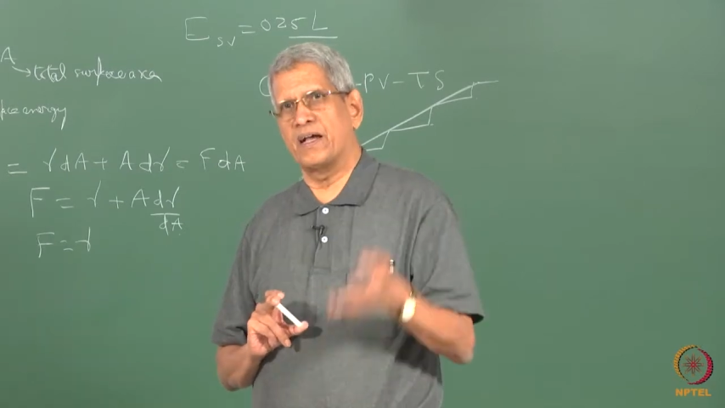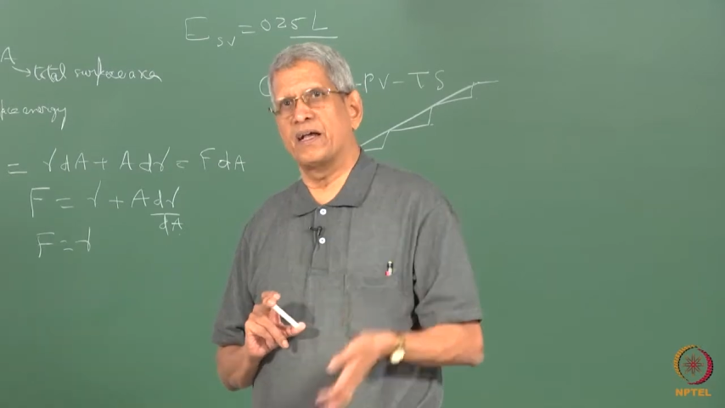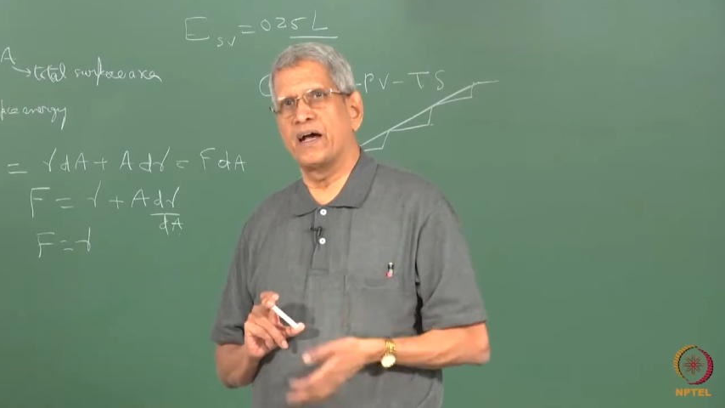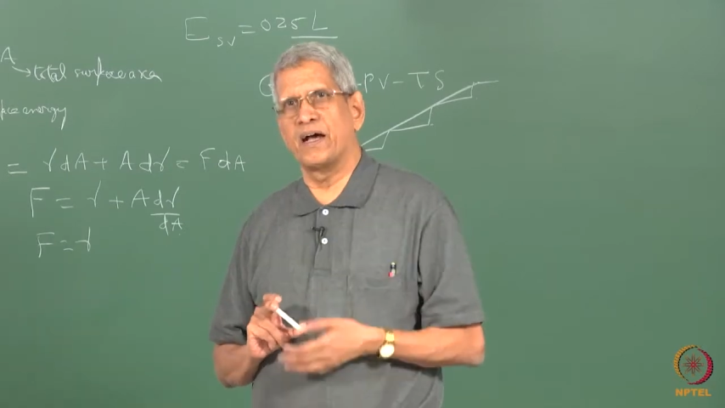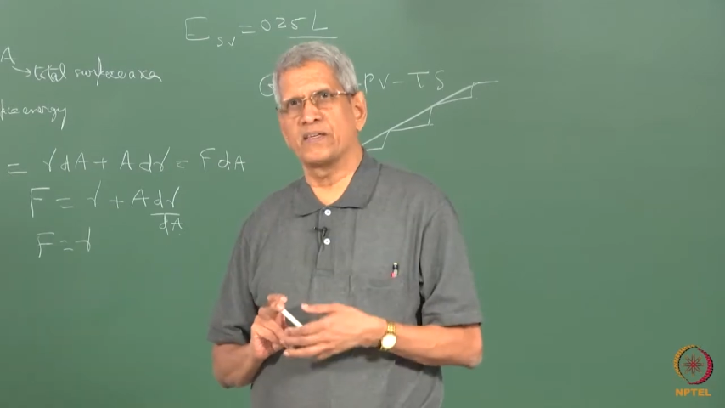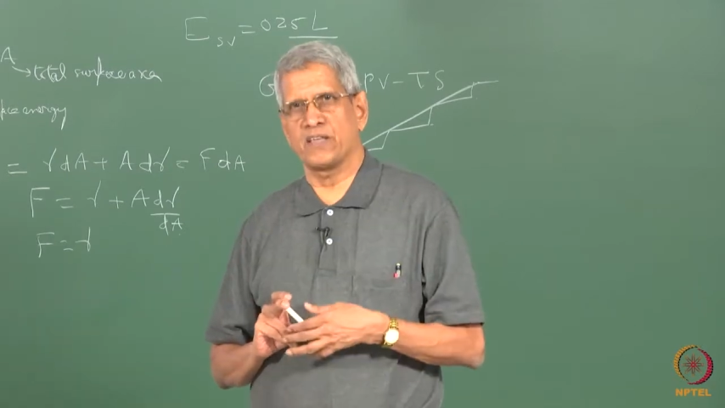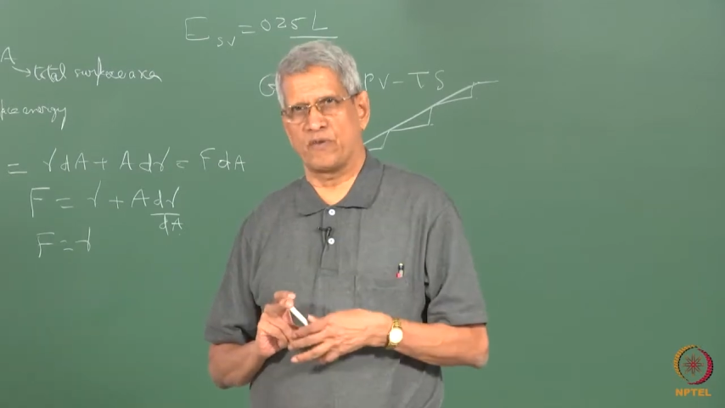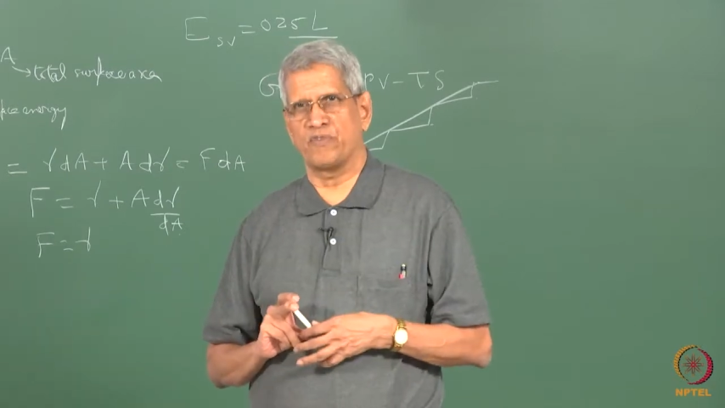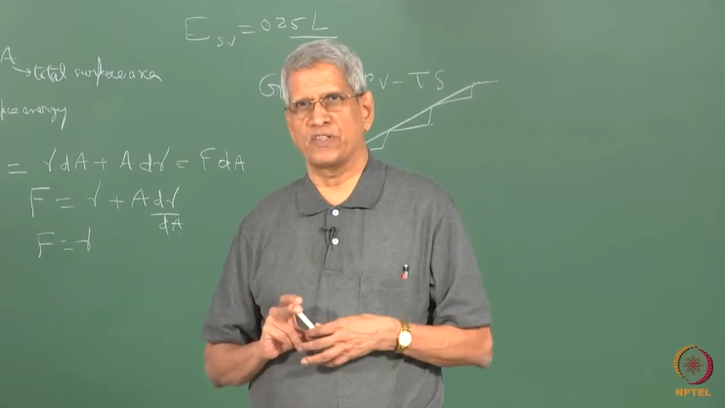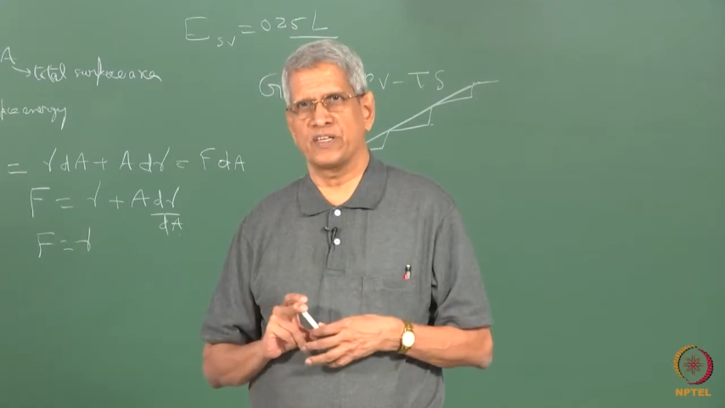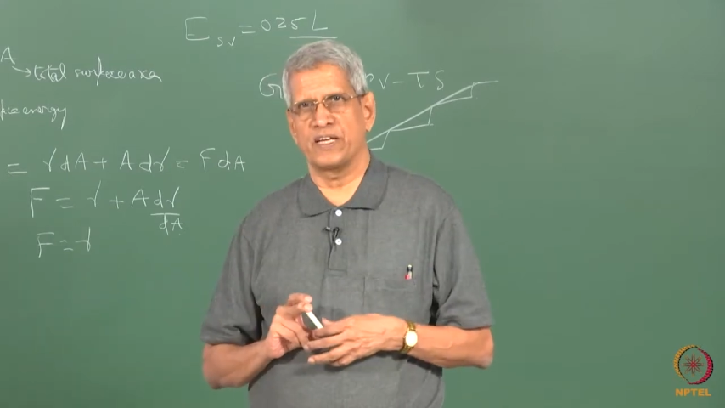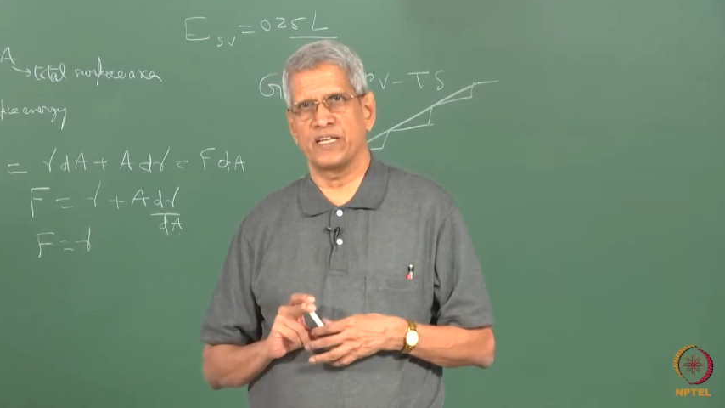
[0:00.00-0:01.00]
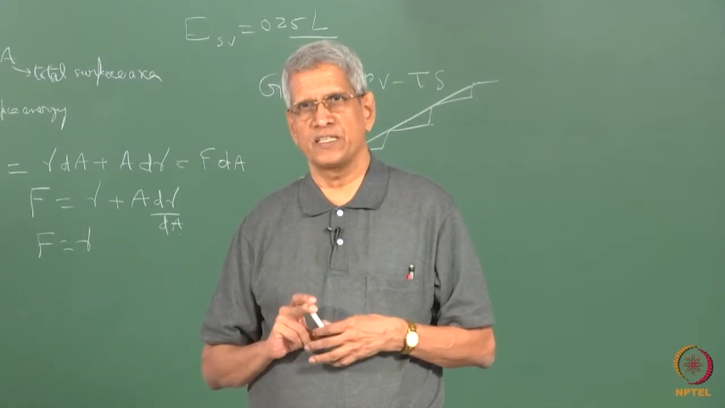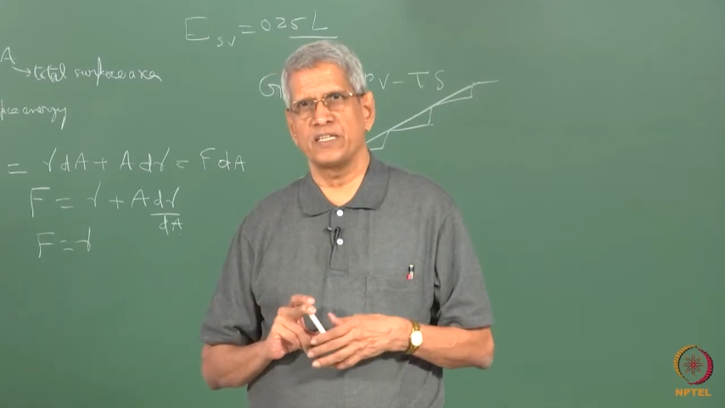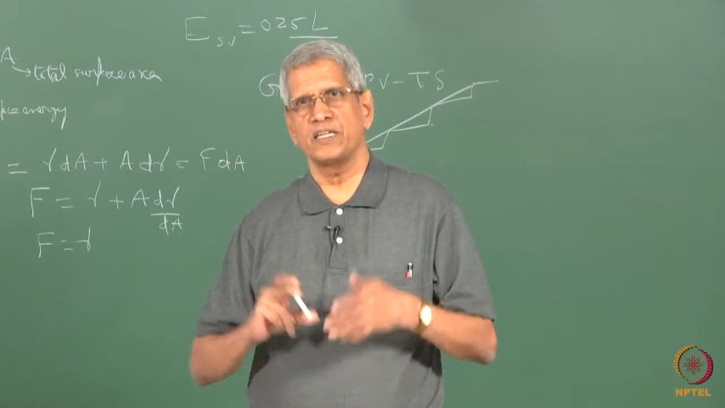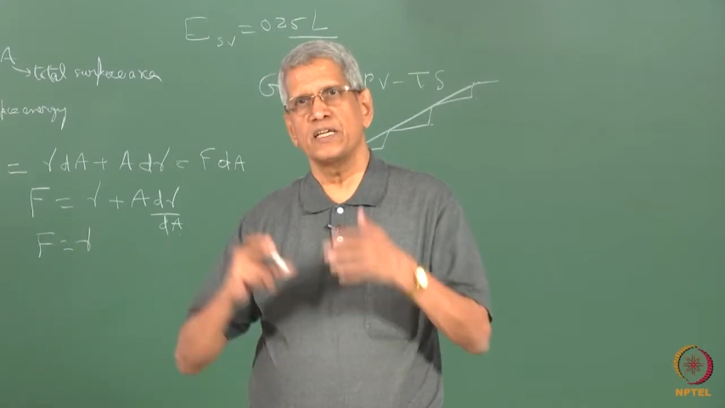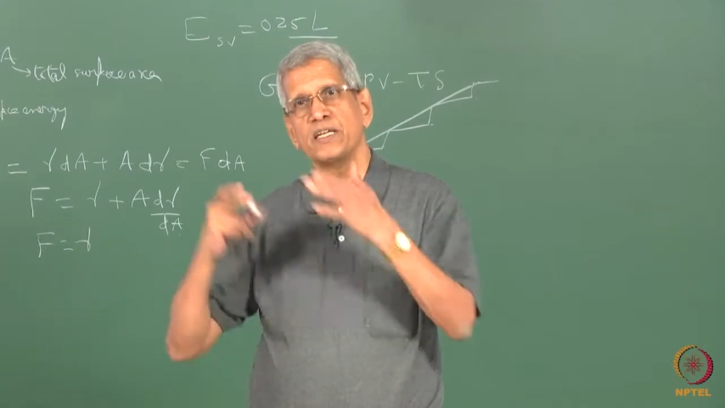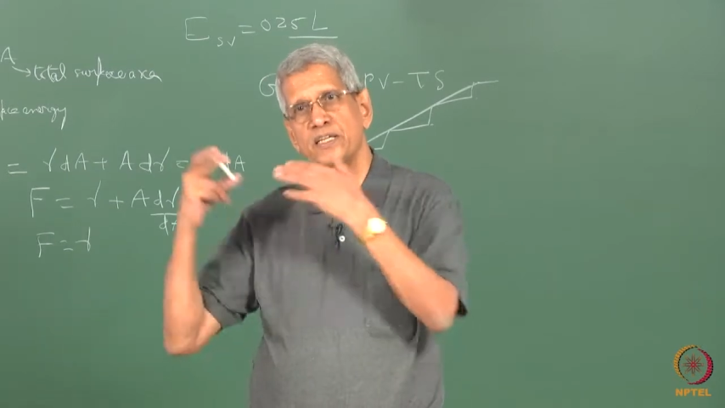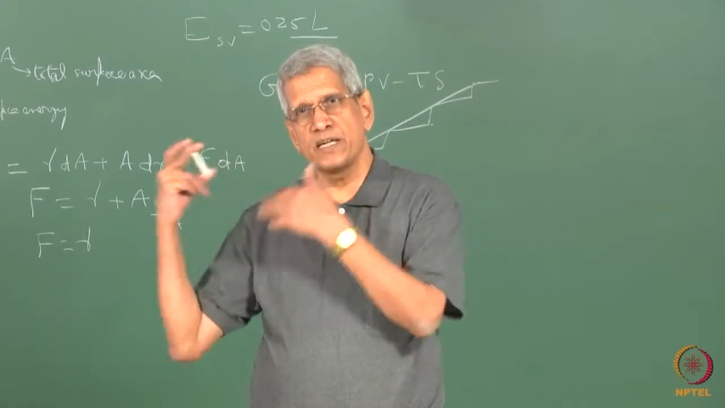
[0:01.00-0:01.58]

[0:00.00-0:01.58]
uh, surface energy in